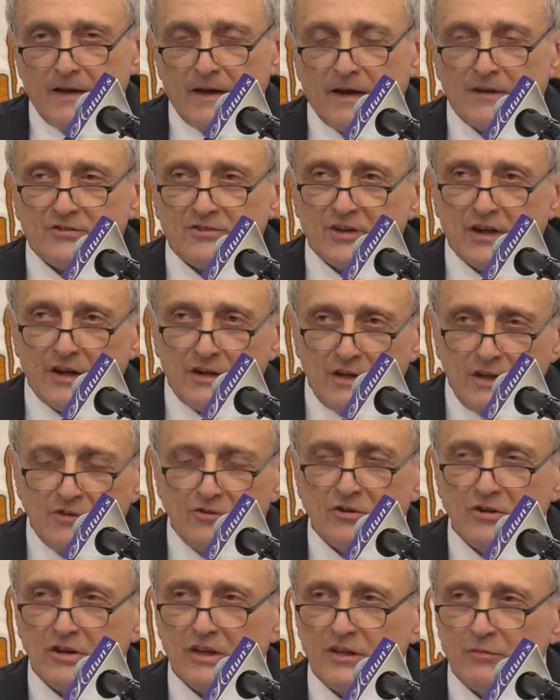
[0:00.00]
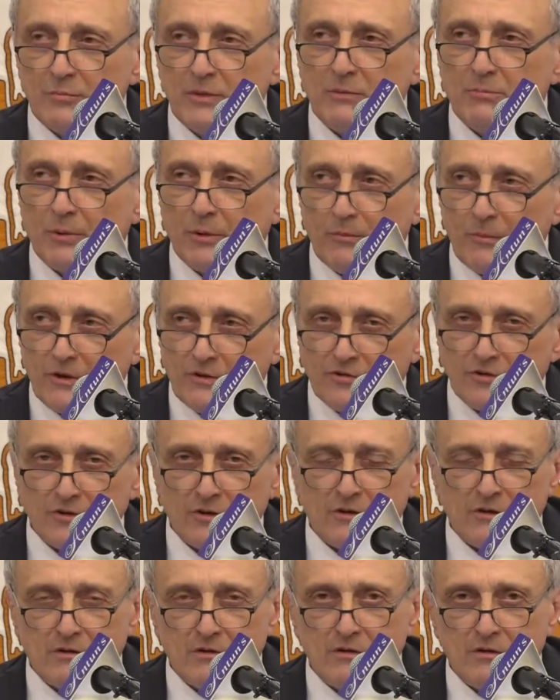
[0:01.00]
I said, I need you to give me
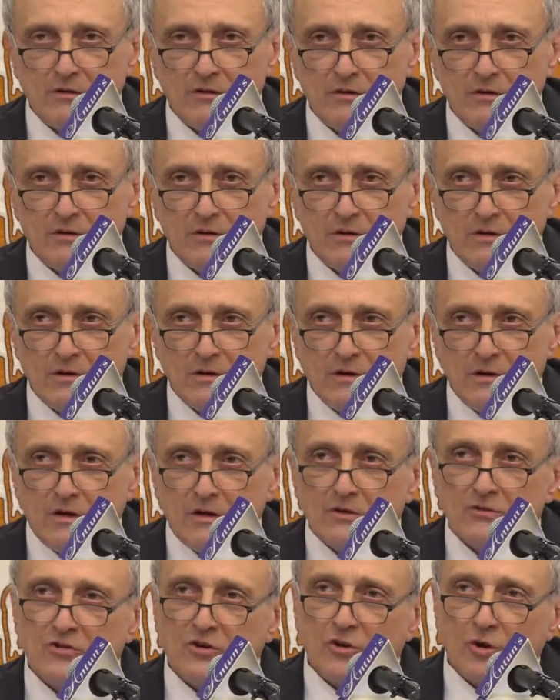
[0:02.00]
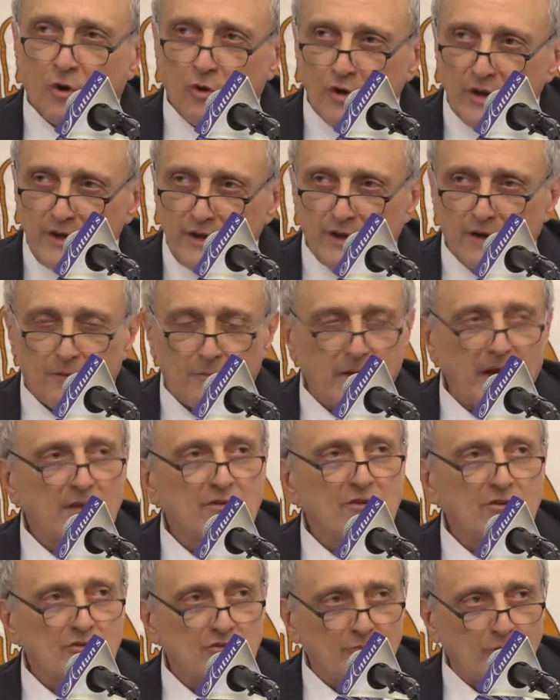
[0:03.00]
permission to go to him
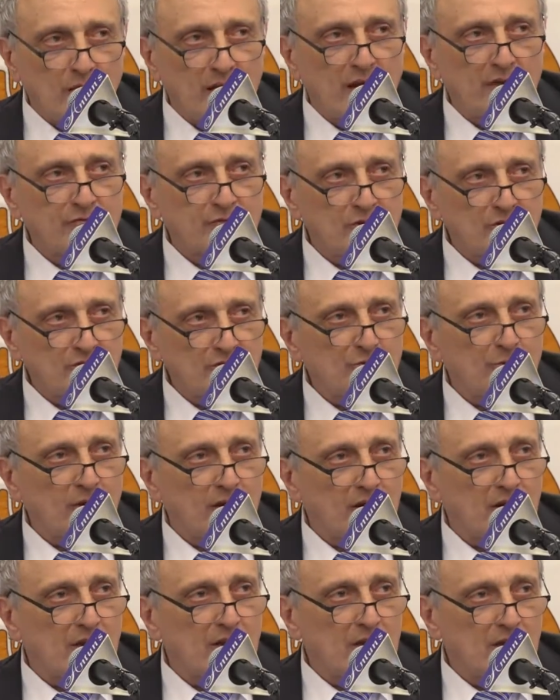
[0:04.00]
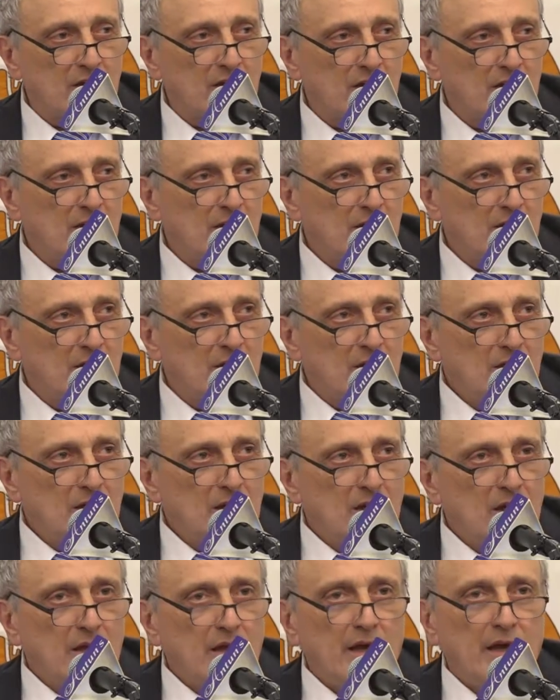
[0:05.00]
after this rally
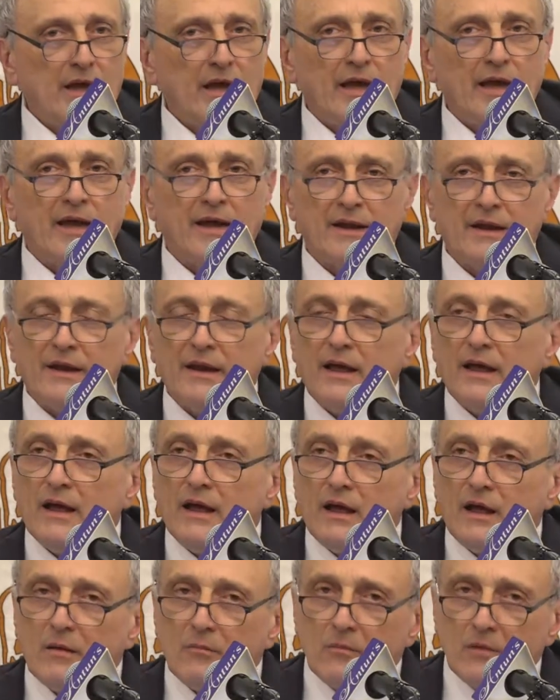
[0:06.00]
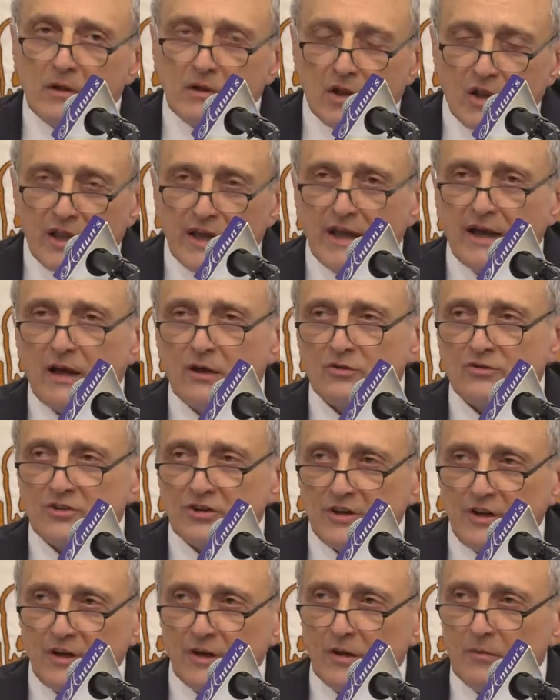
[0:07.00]
and lay out to
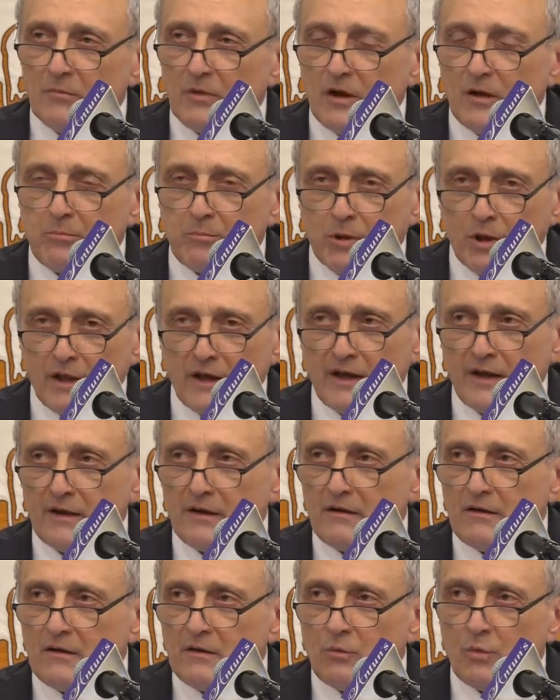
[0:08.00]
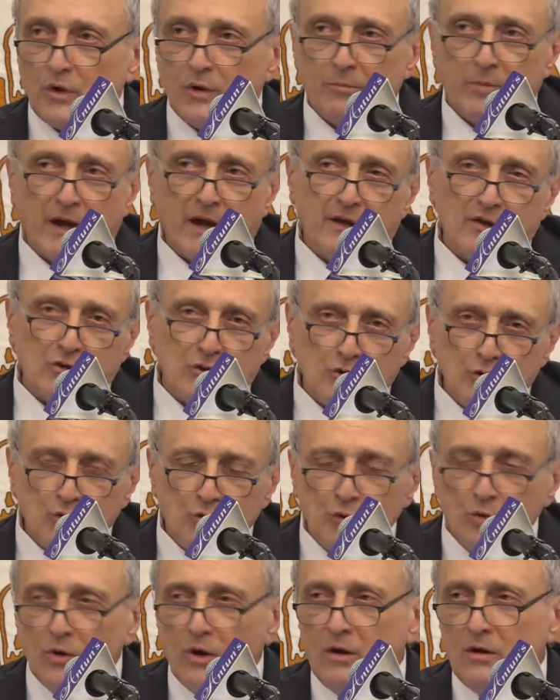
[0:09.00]
him a plan whereby
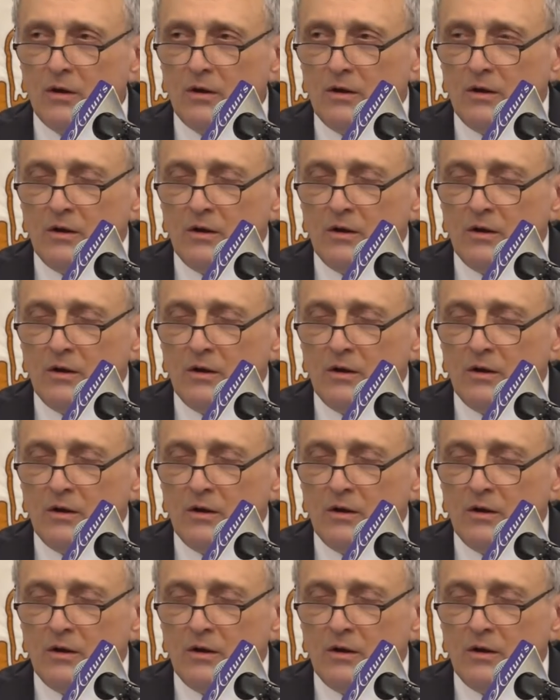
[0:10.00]
you